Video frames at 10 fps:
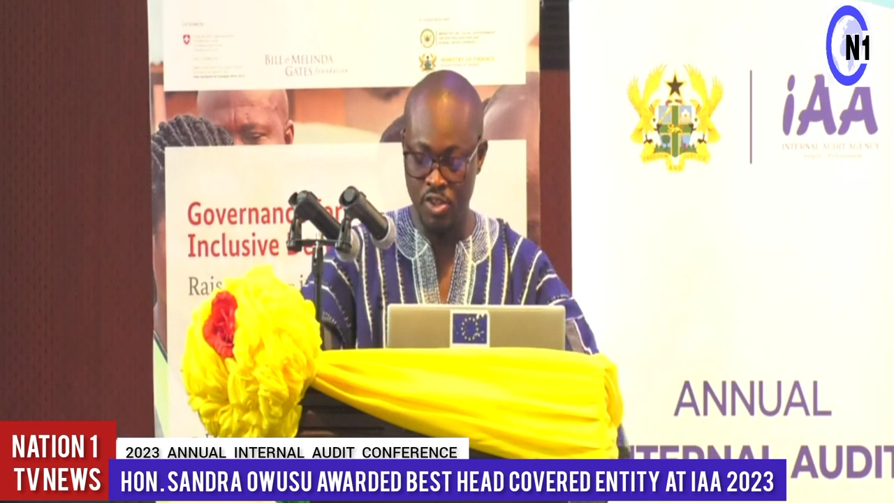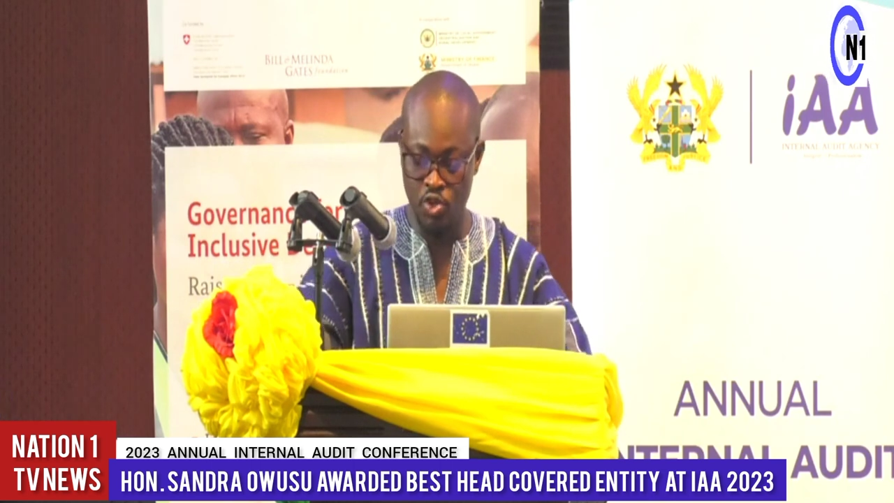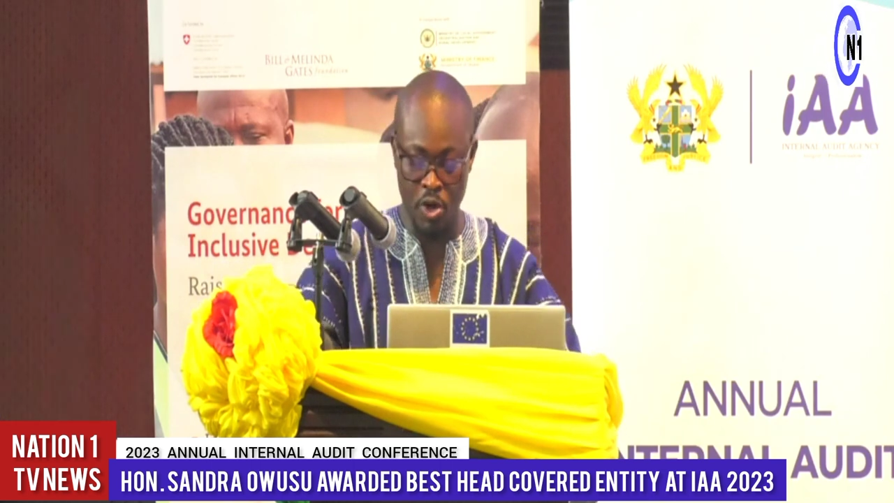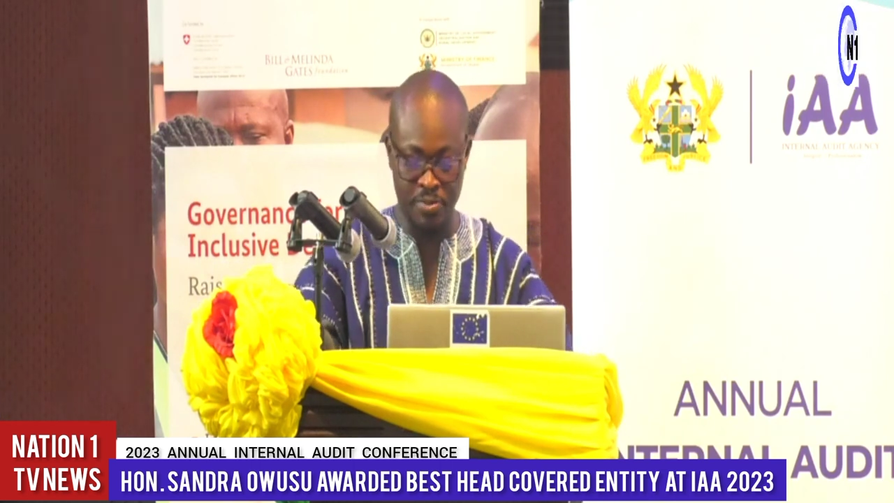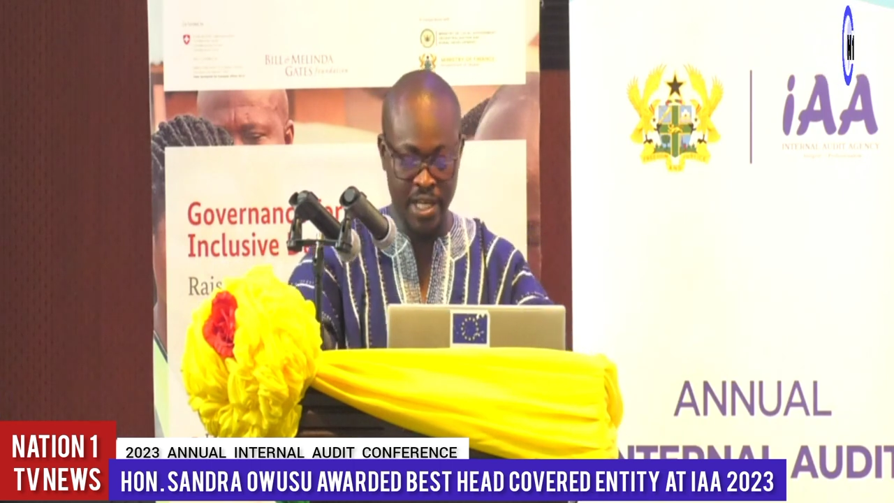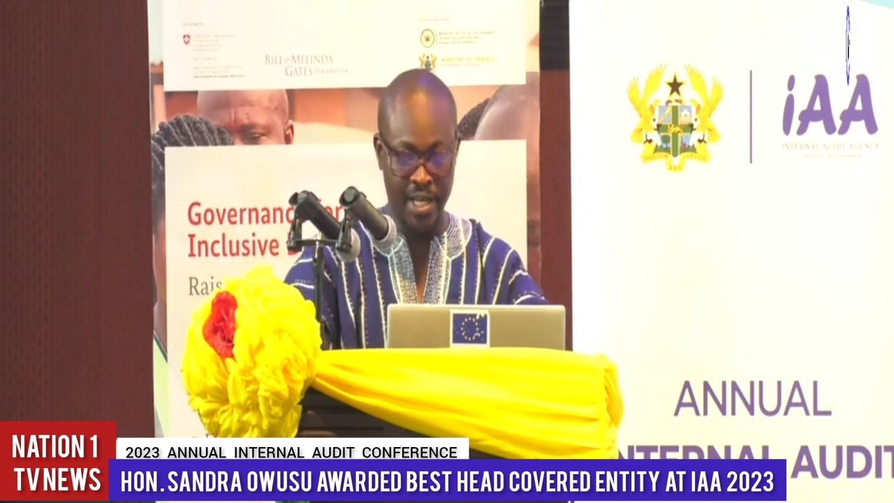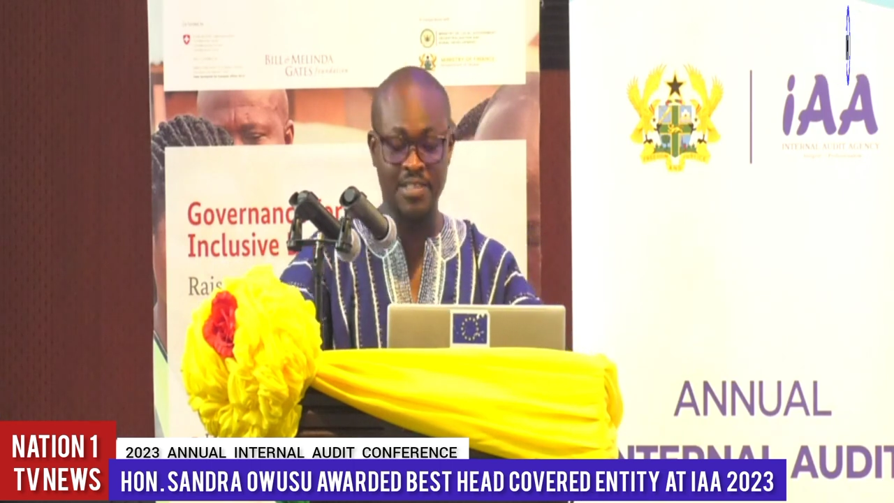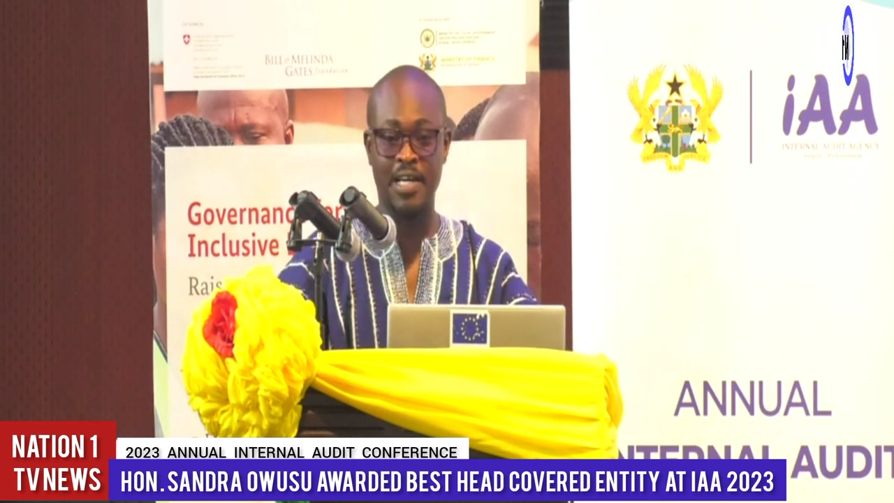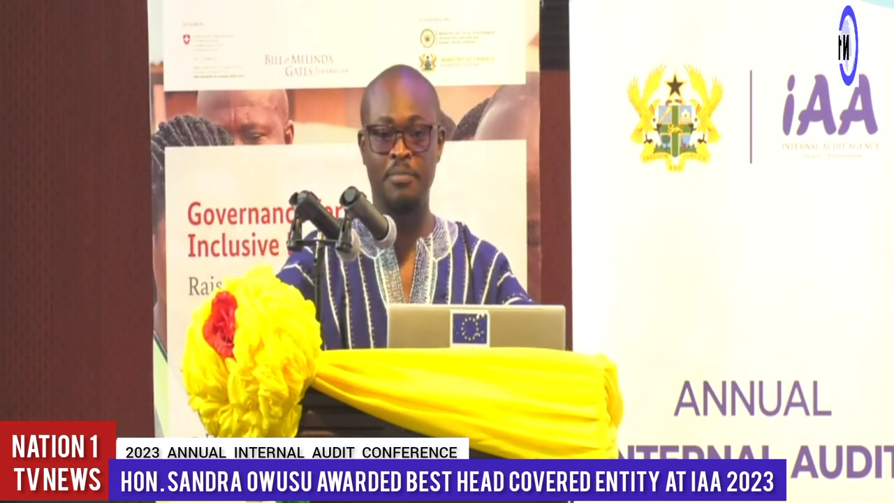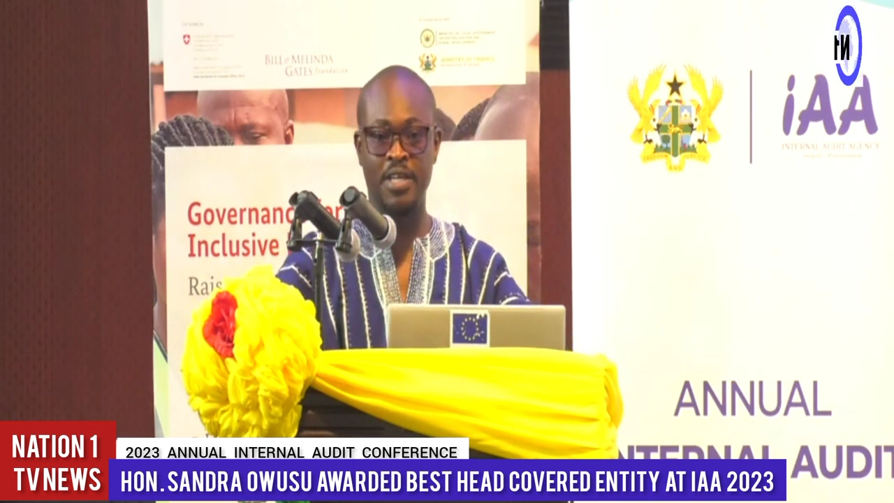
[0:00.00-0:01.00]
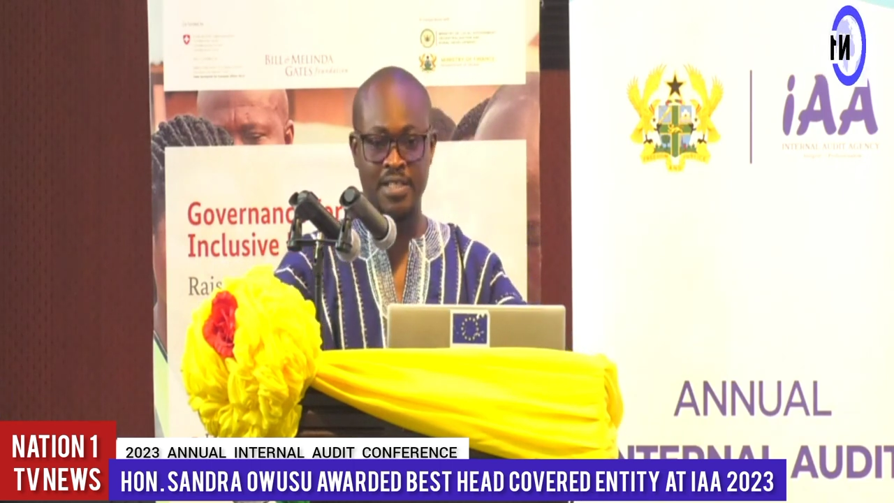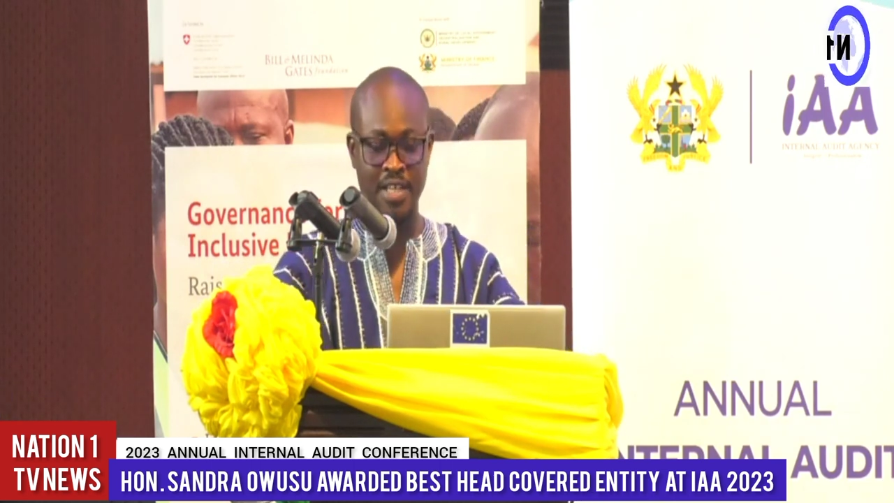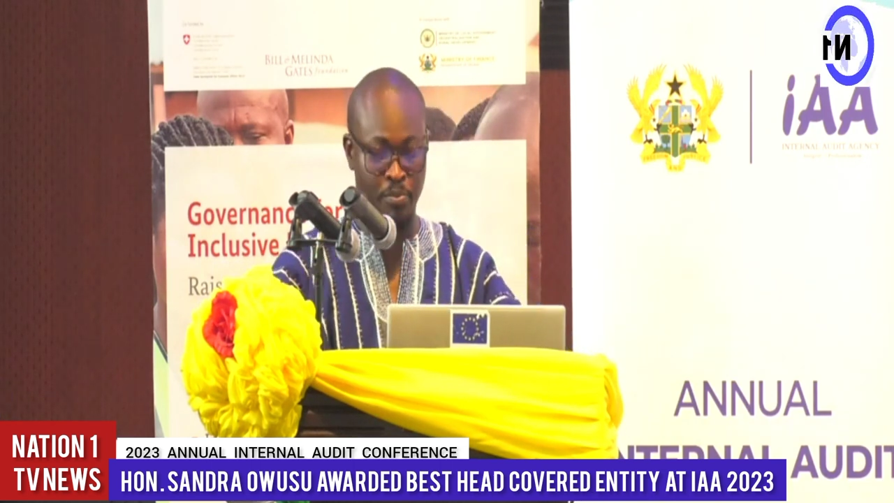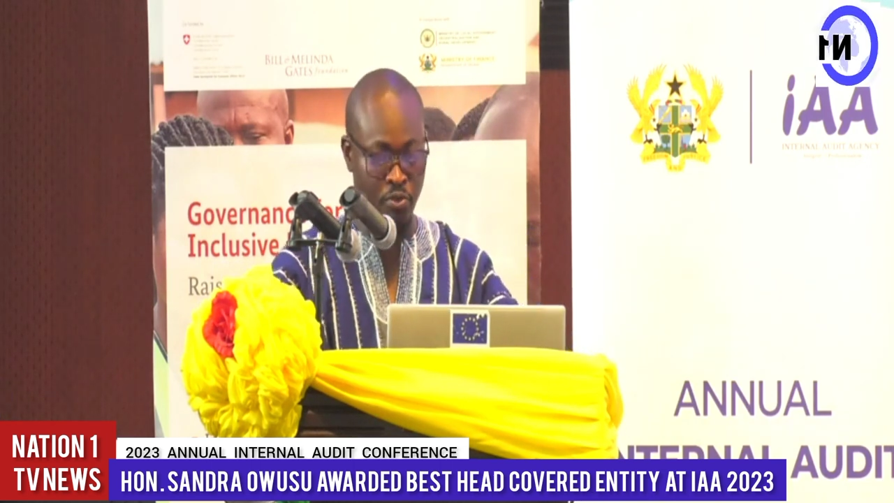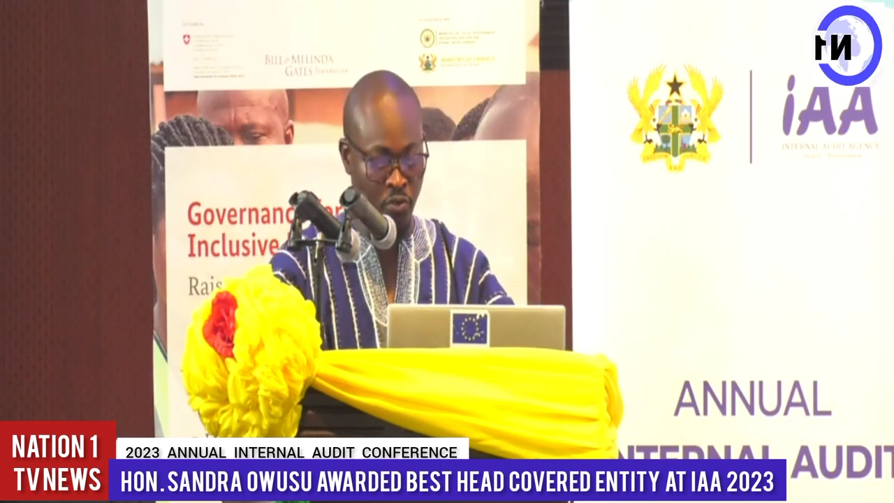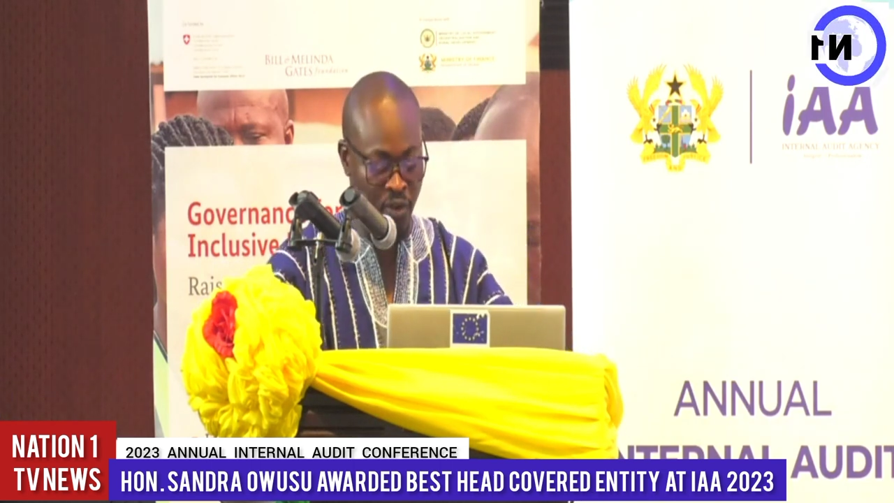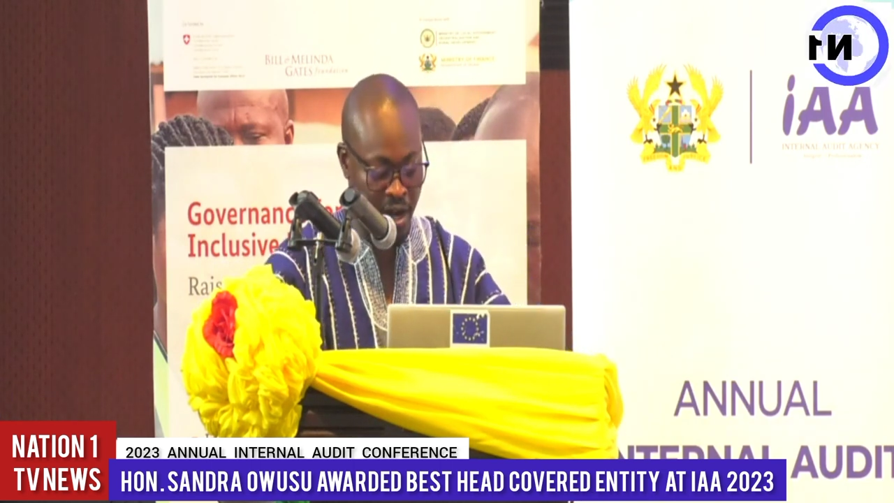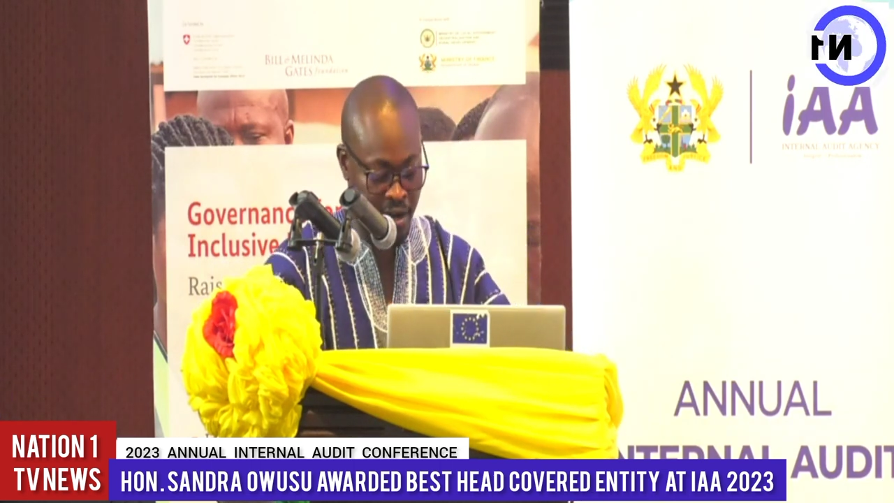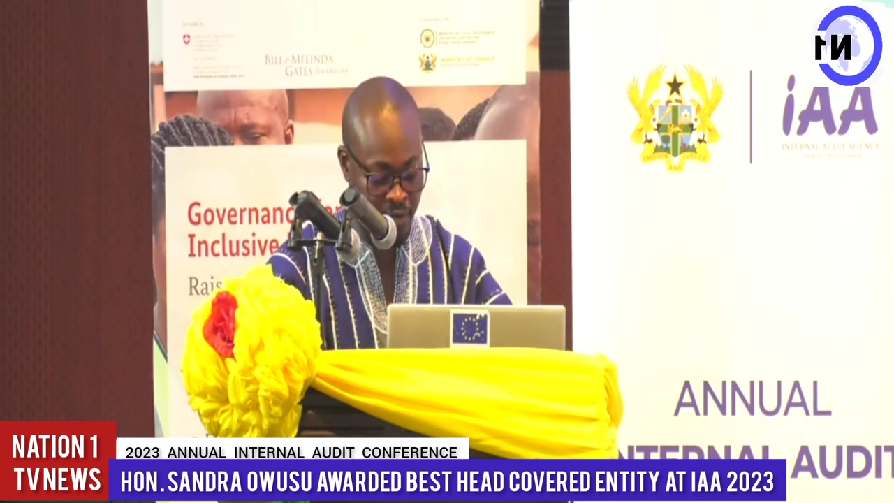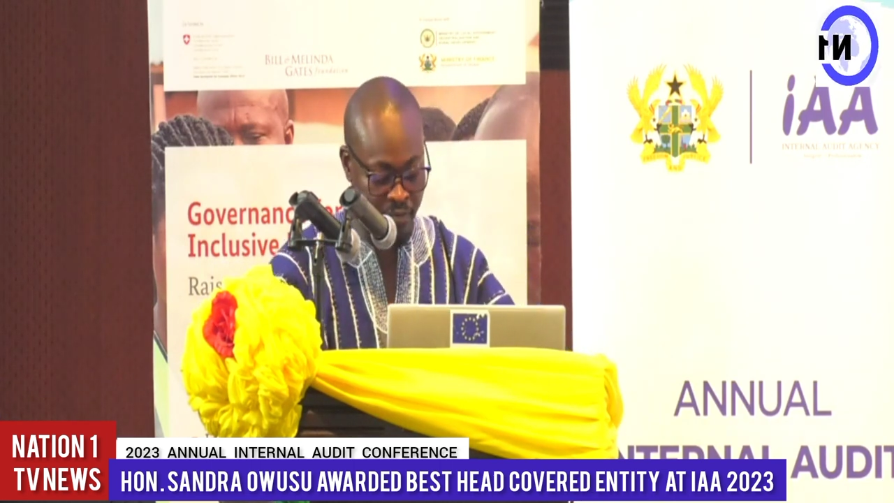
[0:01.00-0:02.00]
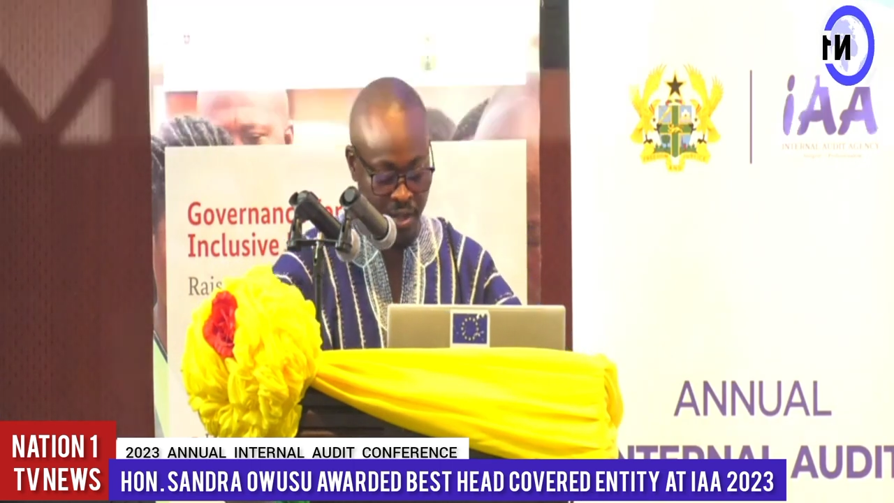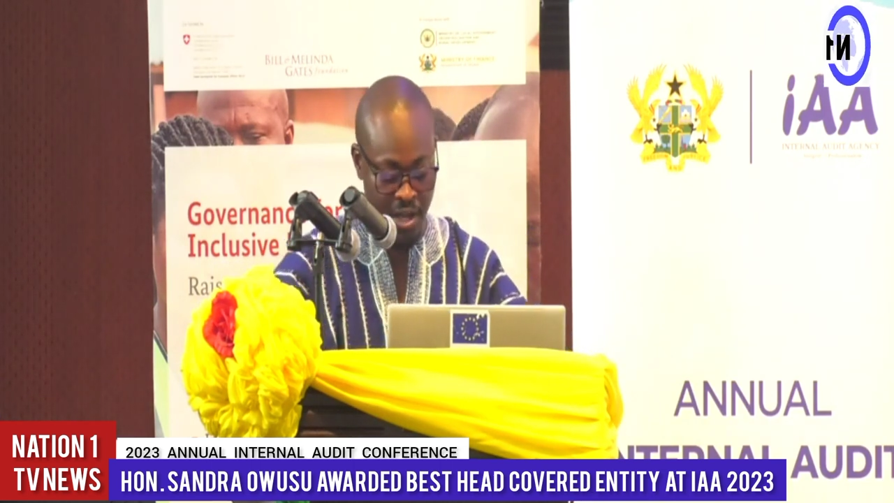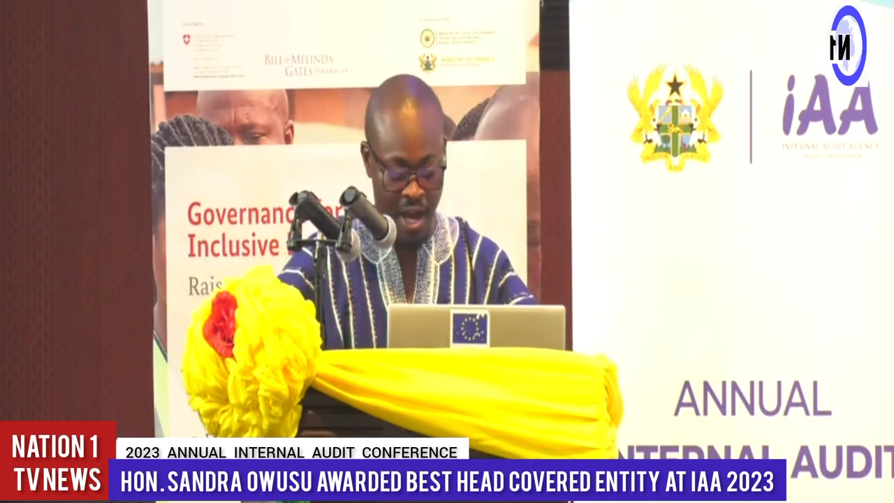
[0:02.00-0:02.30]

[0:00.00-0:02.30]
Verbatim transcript: to obtain cabinet approval